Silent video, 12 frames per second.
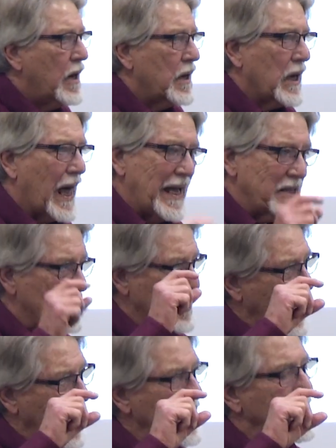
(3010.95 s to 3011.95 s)
light
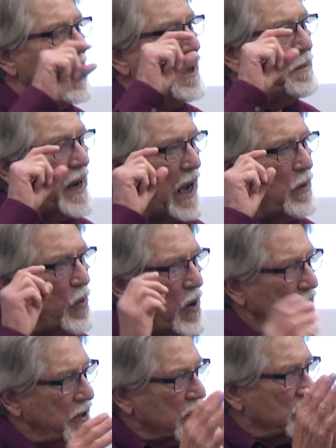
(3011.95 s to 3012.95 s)
side, but I
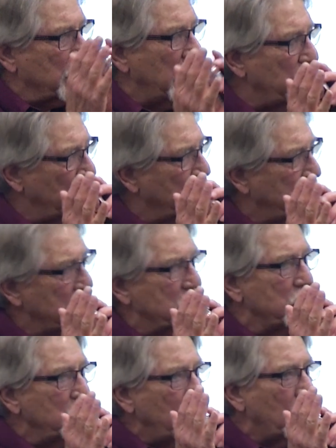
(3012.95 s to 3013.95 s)
want the center of these
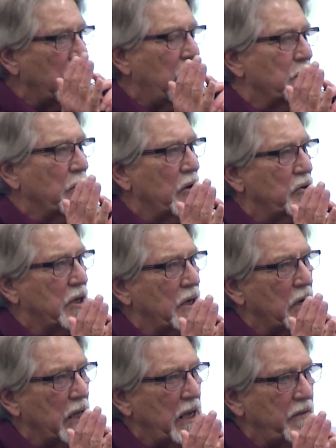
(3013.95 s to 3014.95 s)
newly
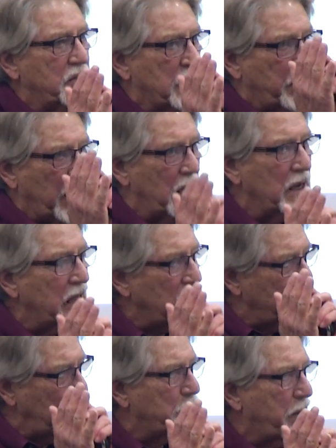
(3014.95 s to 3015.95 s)
emerging leaves to be a little
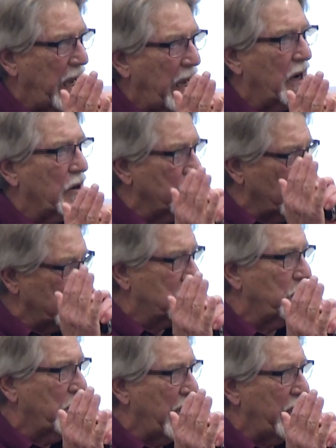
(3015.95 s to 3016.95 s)
bit paler on
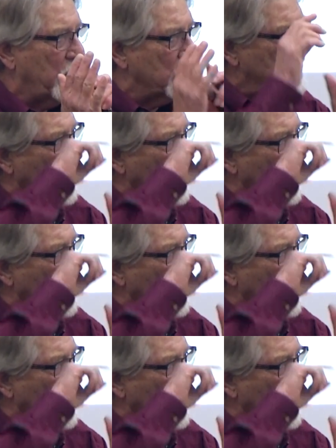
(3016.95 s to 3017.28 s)
tomatoes